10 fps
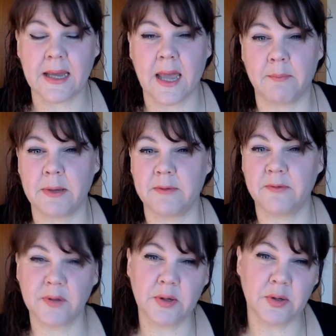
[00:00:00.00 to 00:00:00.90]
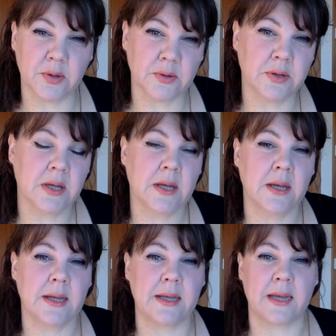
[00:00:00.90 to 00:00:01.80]
it can be food,
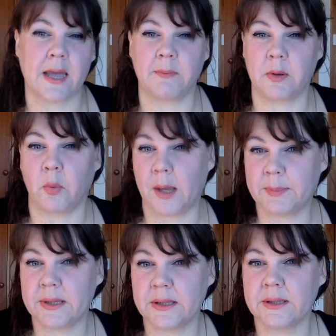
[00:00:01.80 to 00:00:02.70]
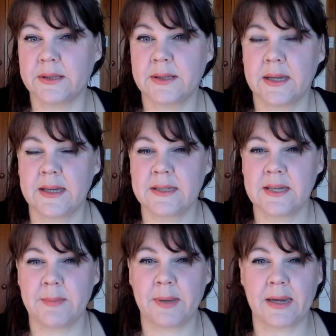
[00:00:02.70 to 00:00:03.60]
it can be weapons.
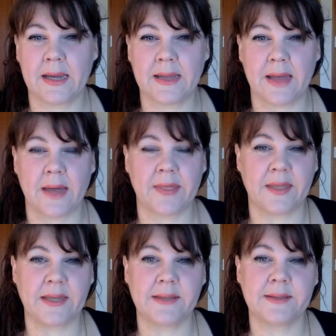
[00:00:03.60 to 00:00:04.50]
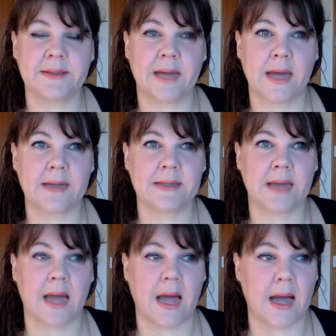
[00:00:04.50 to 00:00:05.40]
Typically they are things that
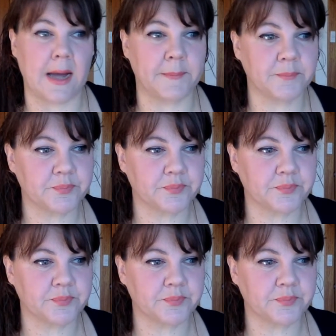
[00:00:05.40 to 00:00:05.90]
are